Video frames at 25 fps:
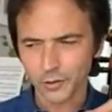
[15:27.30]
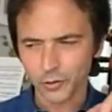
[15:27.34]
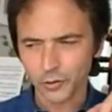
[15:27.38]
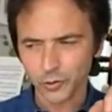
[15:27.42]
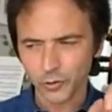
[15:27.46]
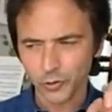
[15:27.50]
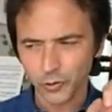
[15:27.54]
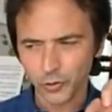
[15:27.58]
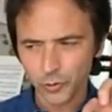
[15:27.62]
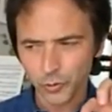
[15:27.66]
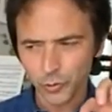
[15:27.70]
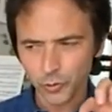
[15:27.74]

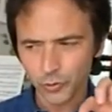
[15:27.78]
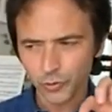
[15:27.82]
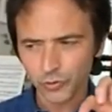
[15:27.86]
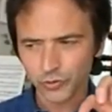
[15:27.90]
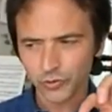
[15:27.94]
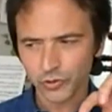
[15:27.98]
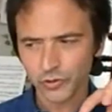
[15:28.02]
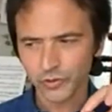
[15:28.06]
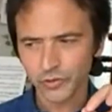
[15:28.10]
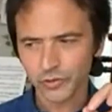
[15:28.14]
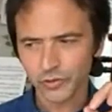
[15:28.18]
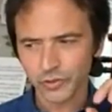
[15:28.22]

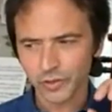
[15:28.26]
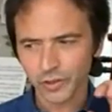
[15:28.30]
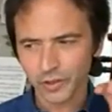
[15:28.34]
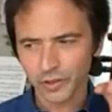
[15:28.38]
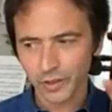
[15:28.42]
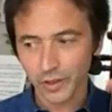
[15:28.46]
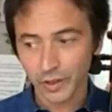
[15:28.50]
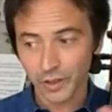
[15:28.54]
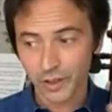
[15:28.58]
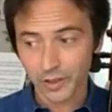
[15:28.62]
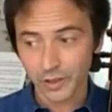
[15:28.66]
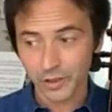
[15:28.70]
uses
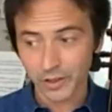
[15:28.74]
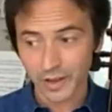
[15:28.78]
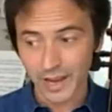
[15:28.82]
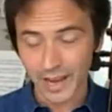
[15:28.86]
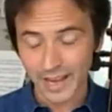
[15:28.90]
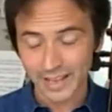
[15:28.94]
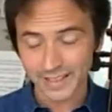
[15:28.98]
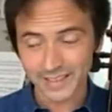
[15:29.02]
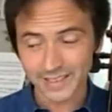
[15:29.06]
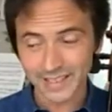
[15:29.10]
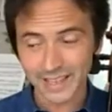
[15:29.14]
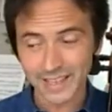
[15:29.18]
the
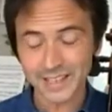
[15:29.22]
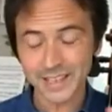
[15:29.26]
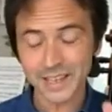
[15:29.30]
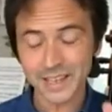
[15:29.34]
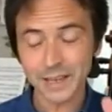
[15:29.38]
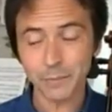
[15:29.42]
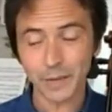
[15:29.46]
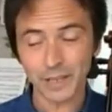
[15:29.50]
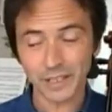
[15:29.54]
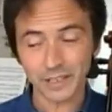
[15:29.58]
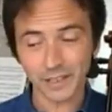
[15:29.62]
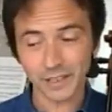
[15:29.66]

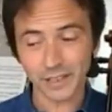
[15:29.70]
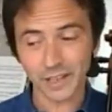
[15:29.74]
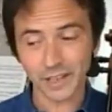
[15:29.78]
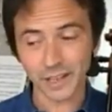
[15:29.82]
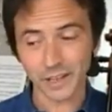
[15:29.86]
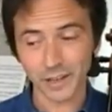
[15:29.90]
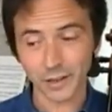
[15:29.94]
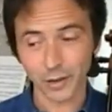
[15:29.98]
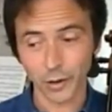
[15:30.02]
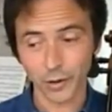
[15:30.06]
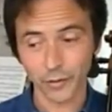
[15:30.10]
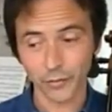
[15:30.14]
ascending
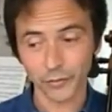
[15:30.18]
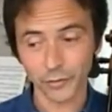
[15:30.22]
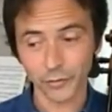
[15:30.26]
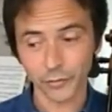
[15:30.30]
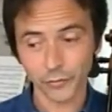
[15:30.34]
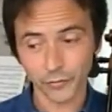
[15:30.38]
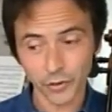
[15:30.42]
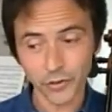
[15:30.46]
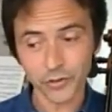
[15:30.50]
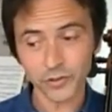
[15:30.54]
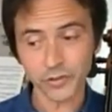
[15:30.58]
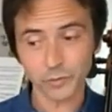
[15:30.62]
material of the
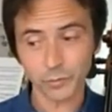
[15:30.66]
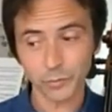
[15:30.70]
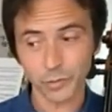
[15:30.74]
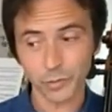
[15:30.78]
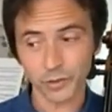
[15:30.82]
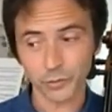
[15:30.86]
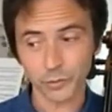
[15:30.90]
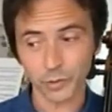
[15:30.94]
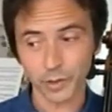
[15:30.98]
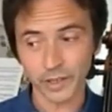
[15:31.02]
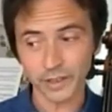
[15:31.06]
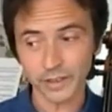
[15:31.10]
first
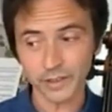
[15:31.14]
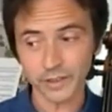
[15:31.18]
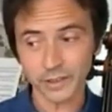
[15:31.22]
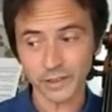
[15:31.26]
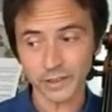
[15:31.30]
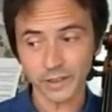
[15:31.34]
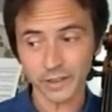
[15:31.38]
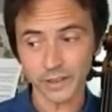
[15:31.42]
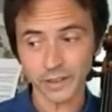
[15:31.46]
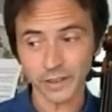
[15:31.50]
Menuet.